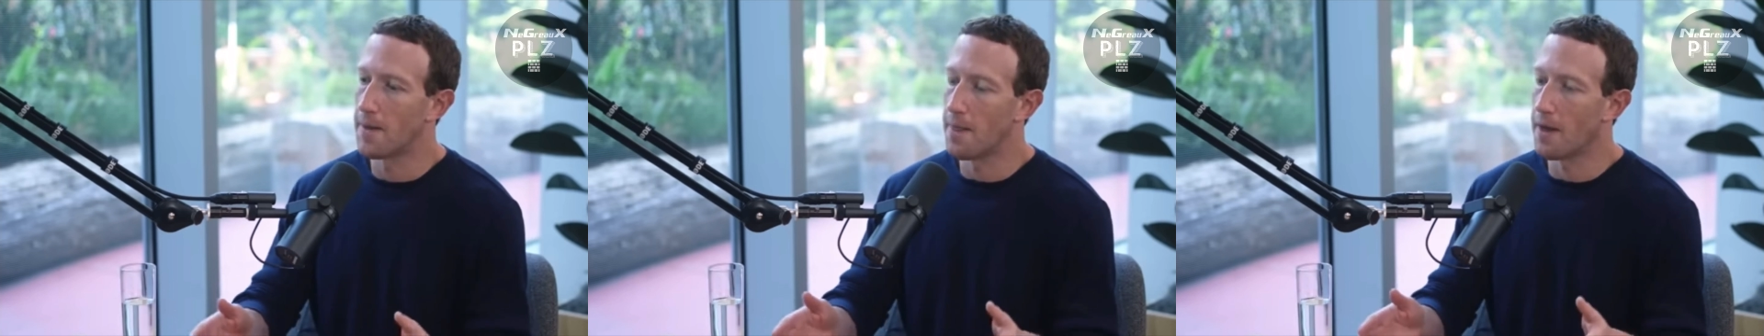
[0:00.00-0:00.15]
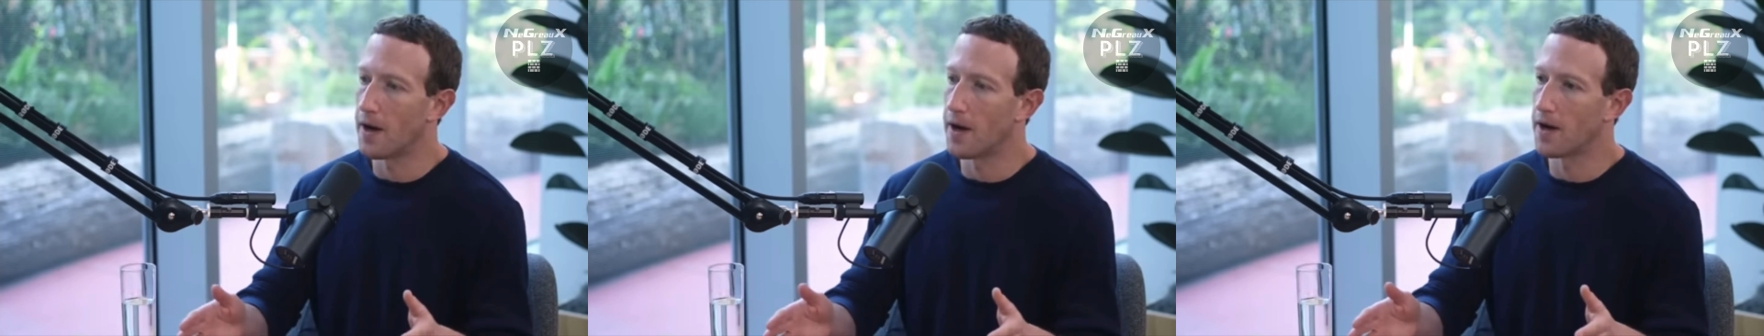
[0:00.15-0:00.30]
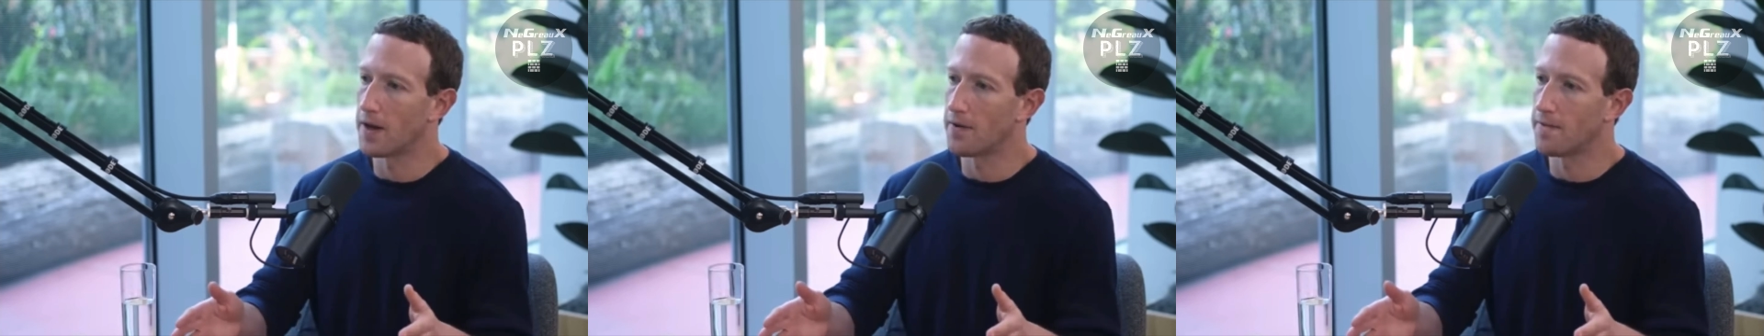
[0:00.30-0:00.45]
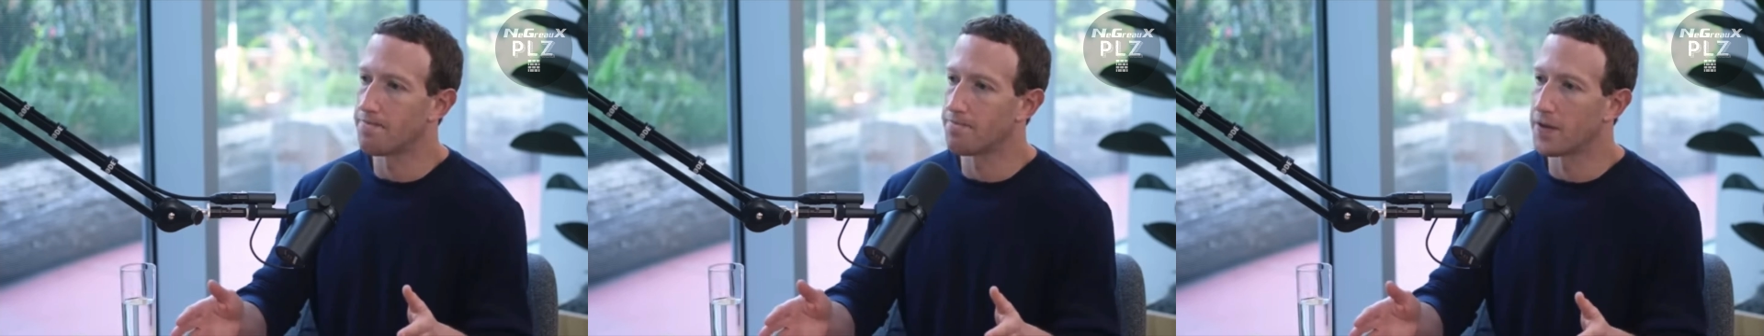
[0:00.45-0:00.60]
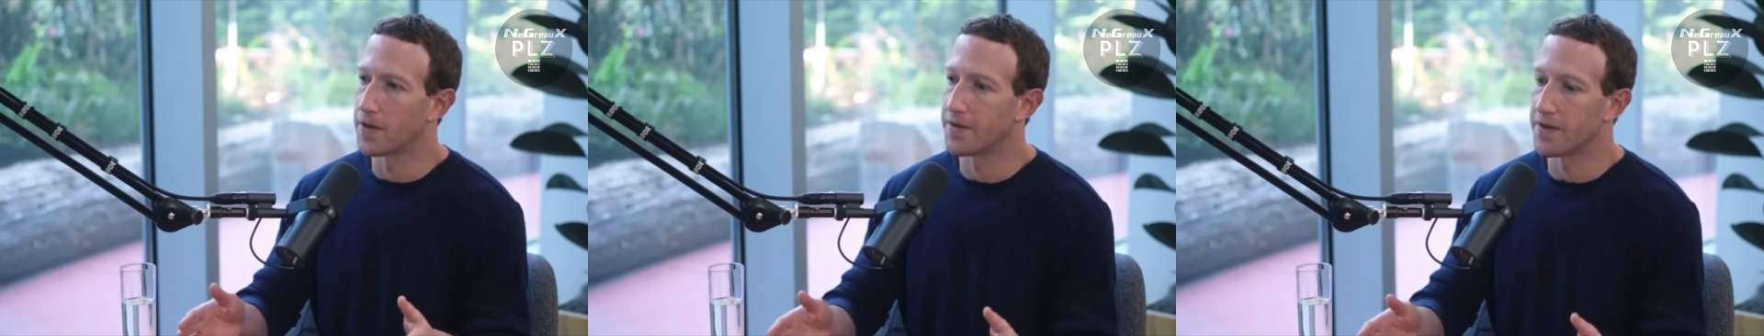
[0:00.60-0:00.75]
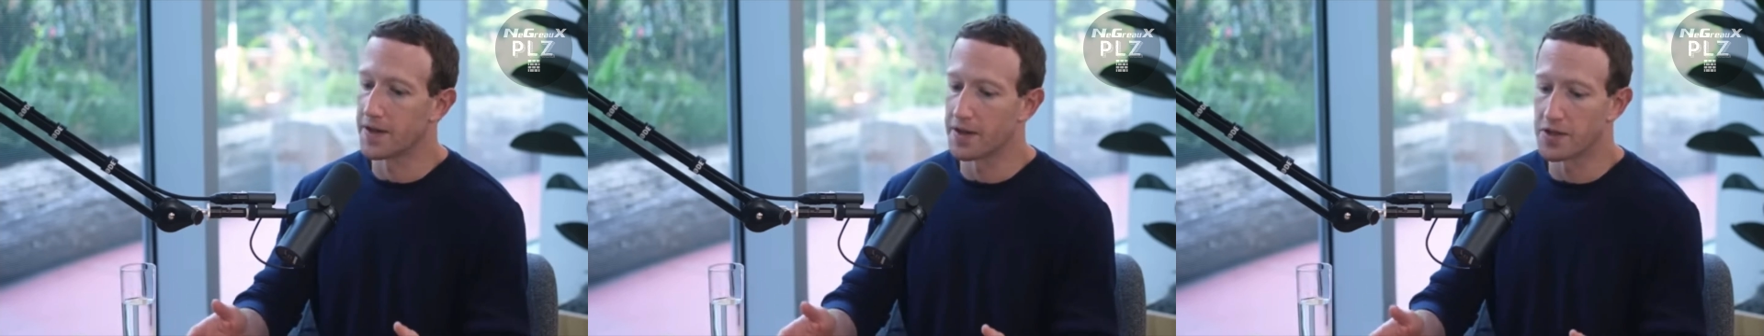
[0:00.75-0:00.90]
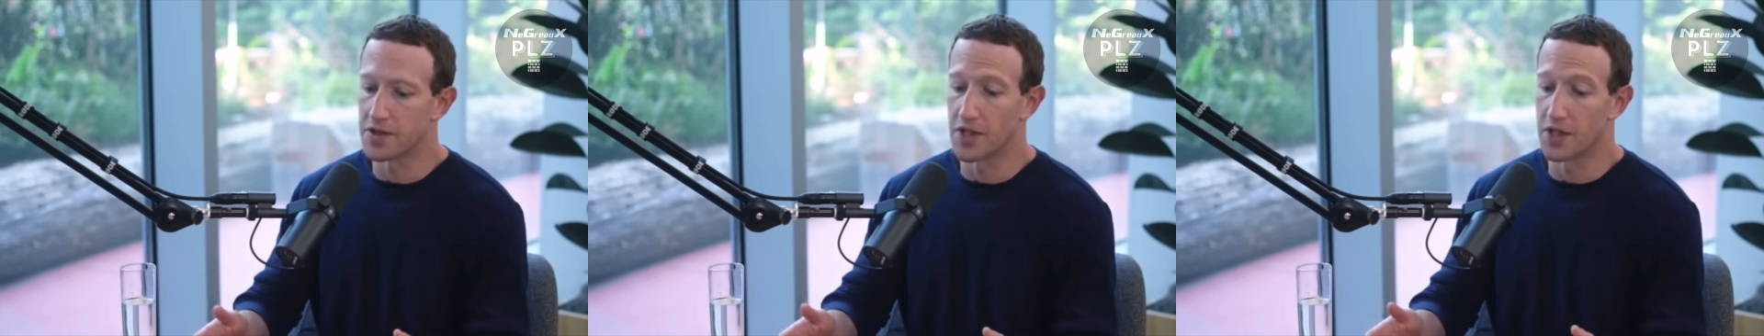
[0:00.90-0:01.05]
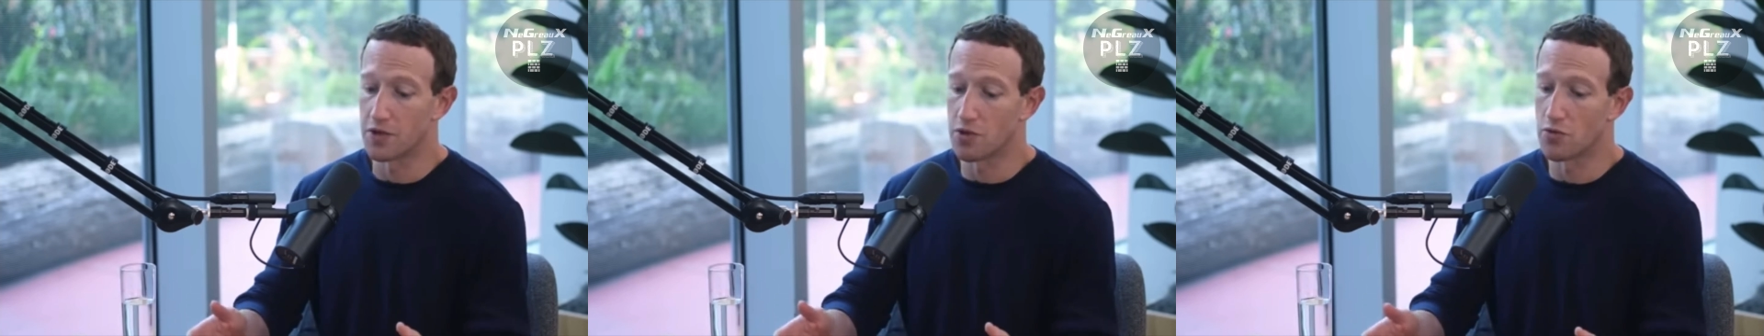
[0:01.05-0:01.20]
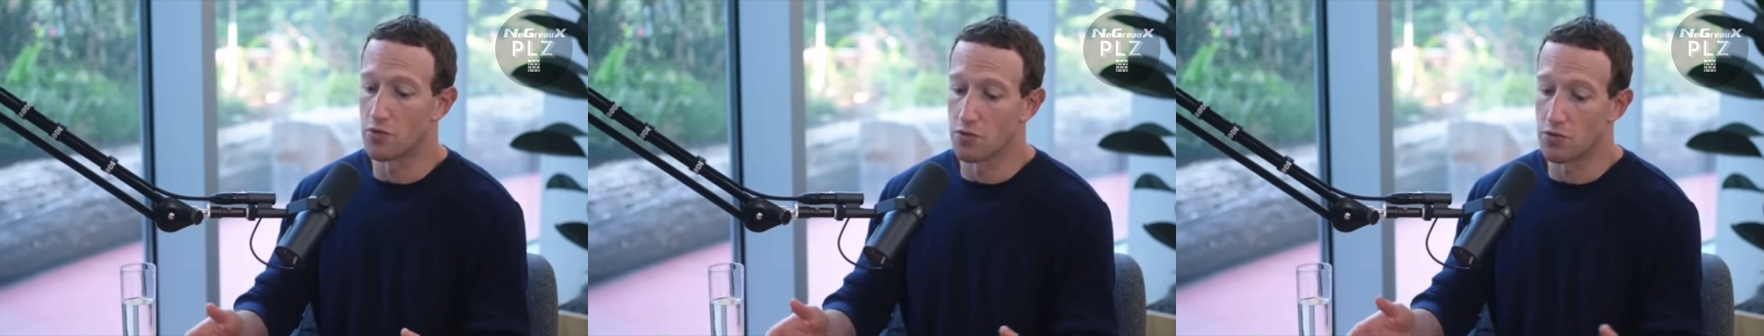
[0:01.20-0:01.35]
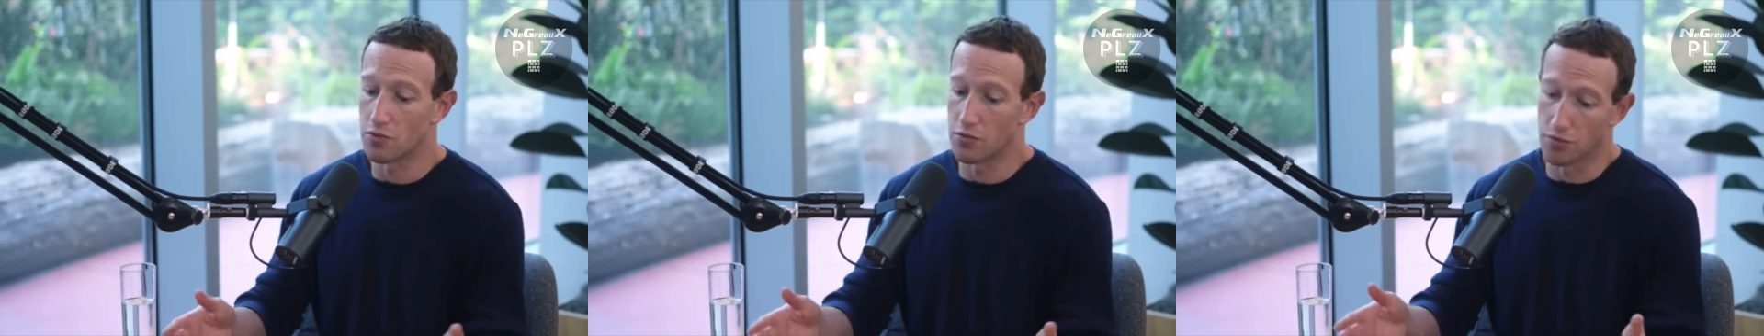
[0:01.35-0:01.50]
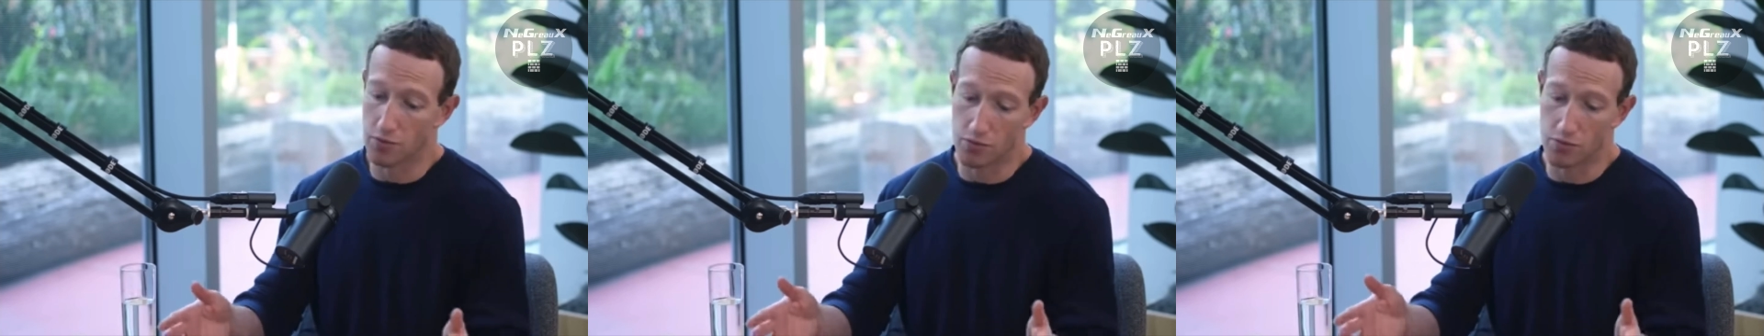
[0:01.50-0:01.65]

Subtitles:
on the things that you